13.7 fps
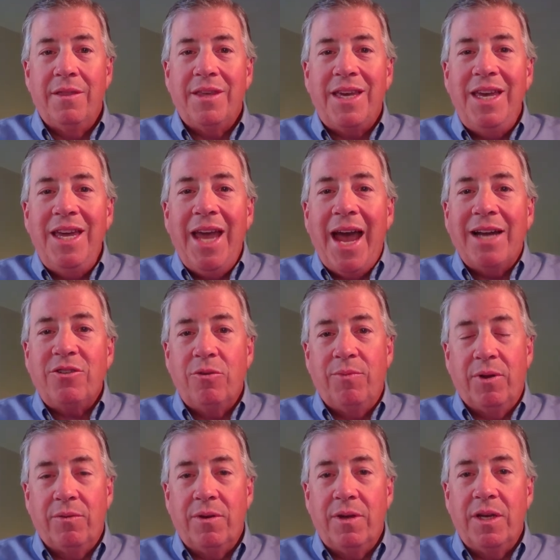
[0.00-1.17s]
The key
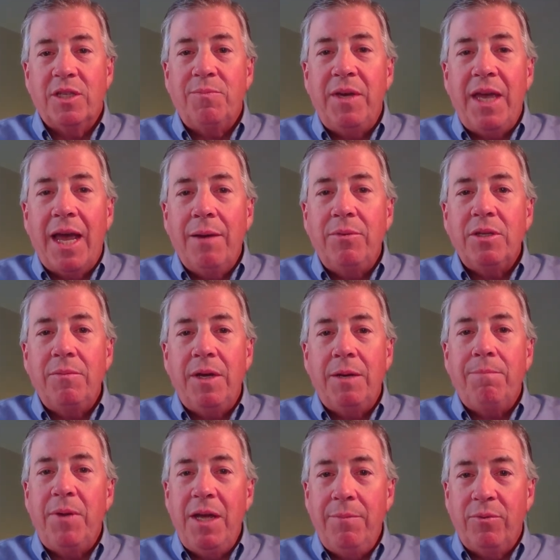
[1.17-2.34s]
attribute is being able to
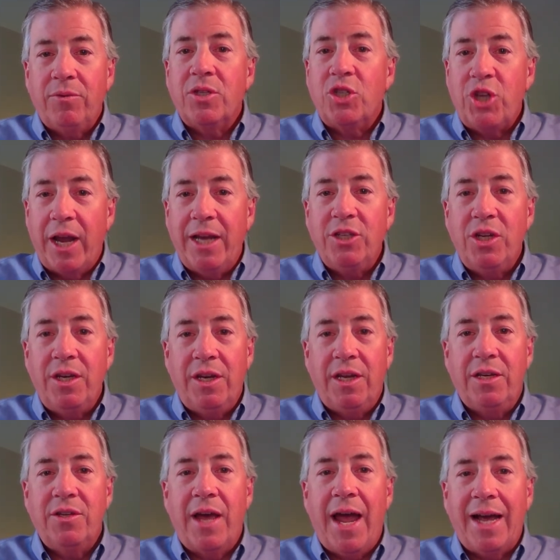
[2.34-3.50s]
meet people's changing
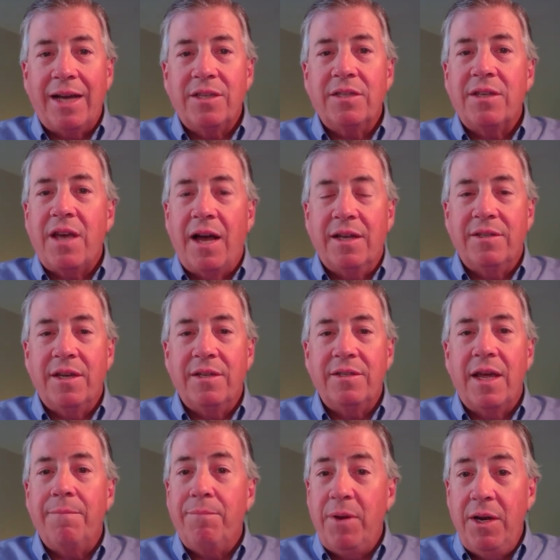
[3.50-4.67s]
need to access content
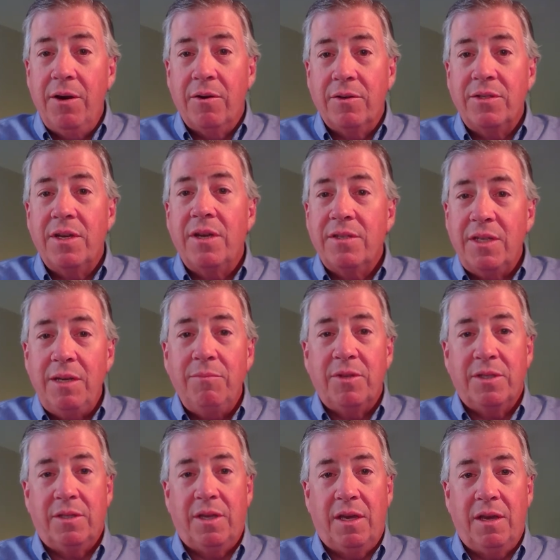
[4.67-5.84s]
and peers
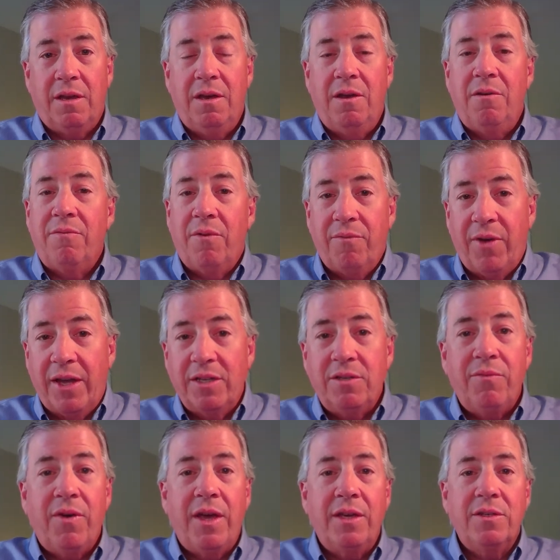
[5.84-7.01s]
seamlessly, from
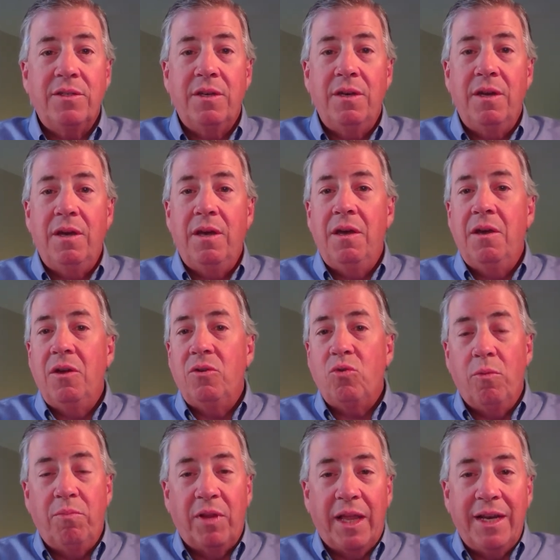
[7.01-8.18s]
face-to-face
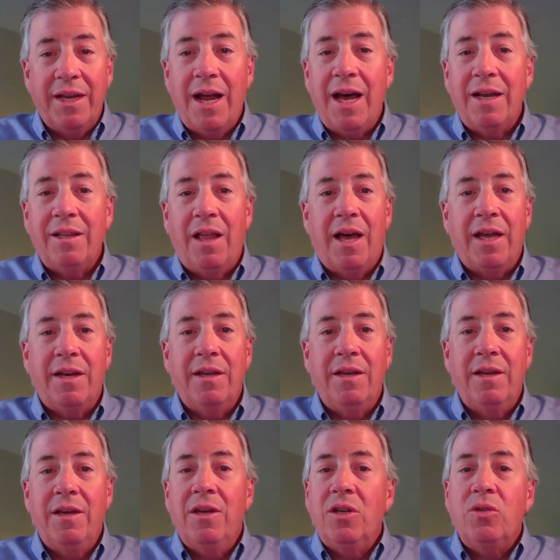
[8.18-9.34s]
to a blended online
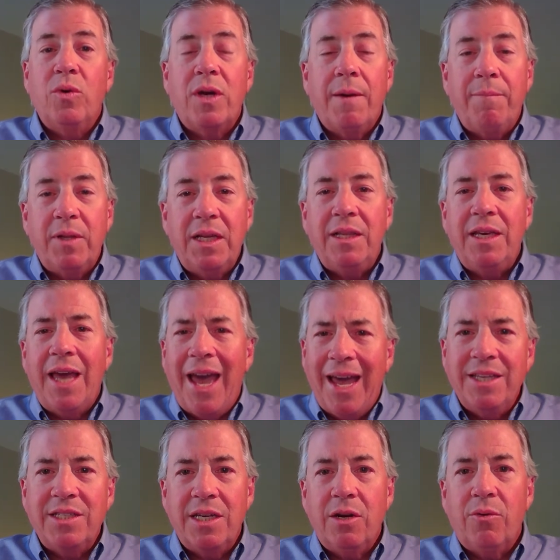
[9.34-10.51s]
to a completely
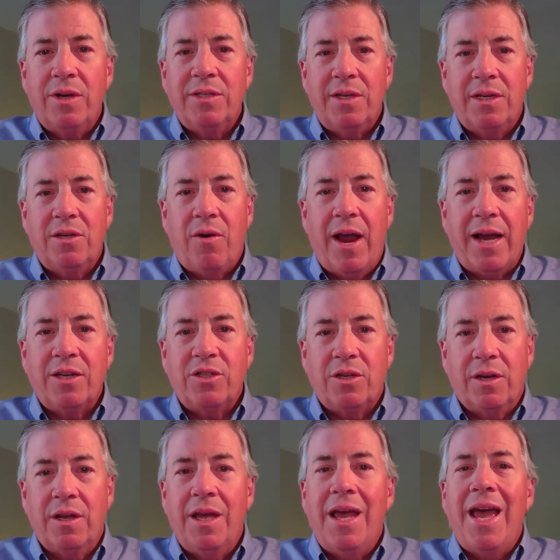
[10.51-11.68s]
asynchronous
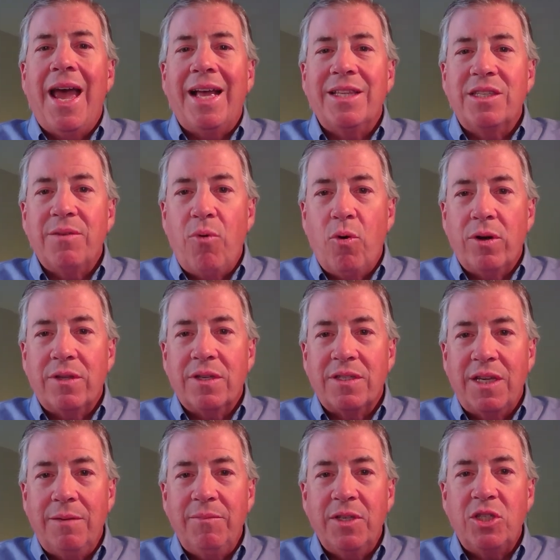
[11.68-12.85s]
interaction, and support the
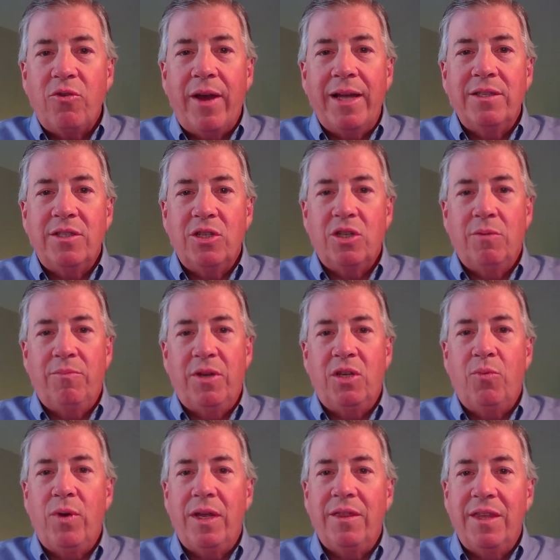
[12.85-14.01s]
seamless transition
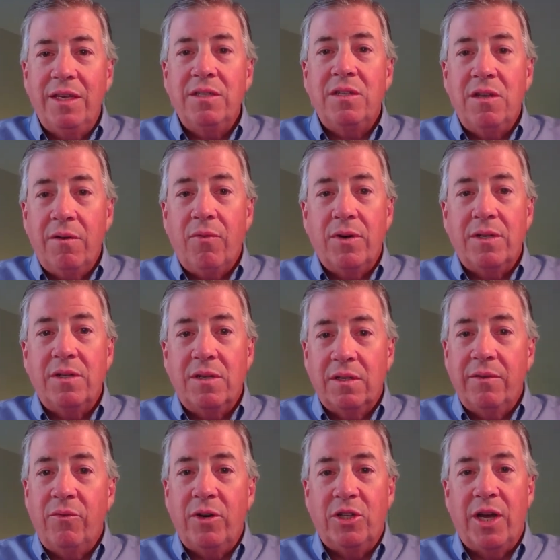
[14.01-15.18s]
between these different
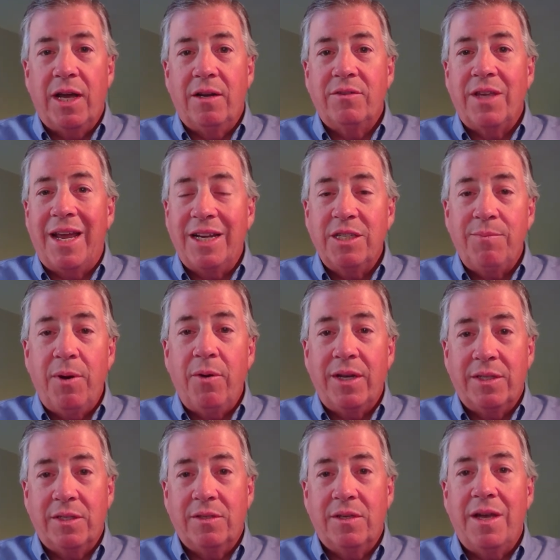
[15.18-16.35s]
delivery channels and
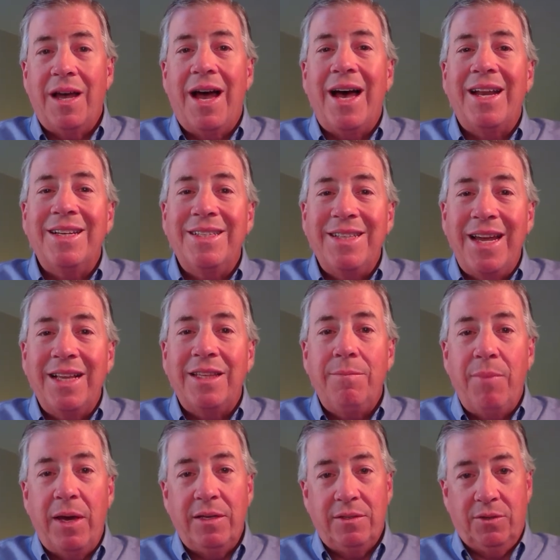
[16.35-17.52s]
experiences on a daily
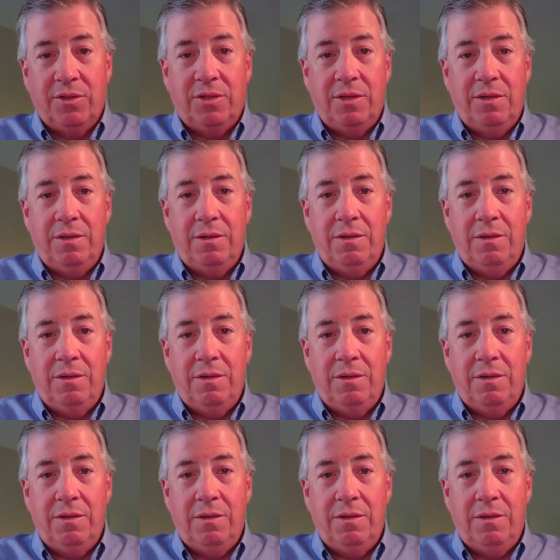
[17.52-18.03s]
basis.